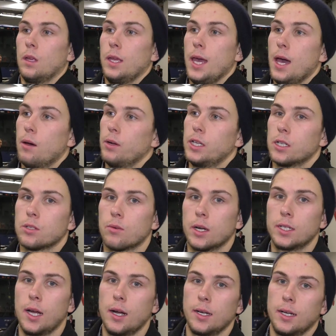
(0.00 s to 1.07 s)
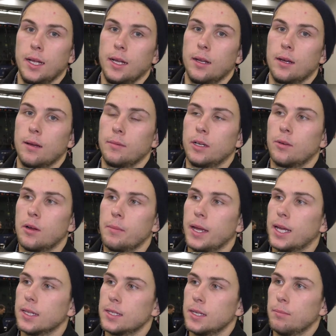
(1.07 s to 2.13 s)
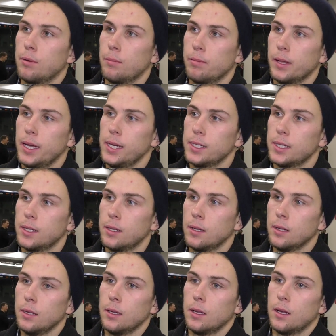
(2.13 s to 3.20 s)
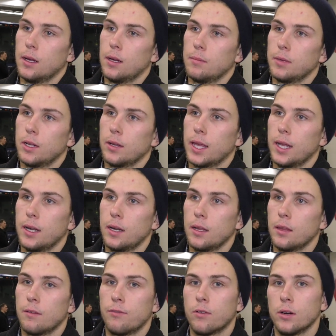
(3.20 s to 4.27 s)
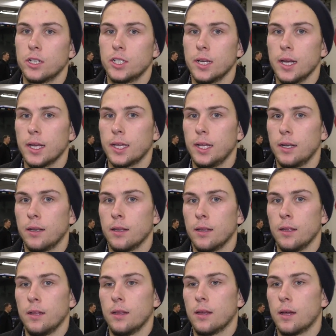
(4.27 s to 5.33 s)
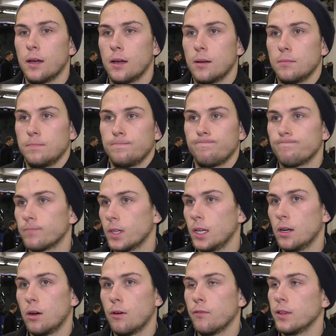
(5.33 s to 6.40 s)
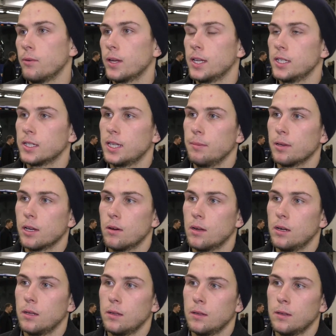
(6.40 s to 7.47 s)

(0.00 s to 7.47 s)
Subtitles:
Yeah, we just worked hard tonight. We were making simple plays and getting in the forecheck, and hopefully we can just keep it going.